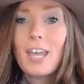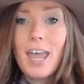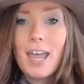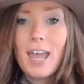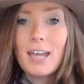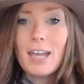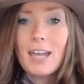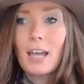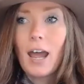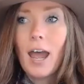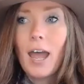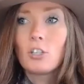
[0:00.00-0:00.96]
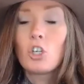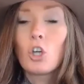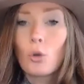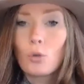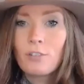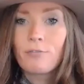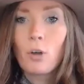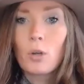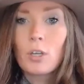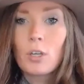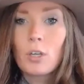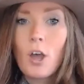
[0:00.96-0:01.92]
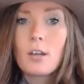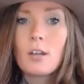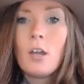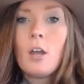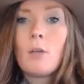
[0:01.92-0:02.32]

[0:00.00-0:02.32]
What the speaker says: and I chose to focus on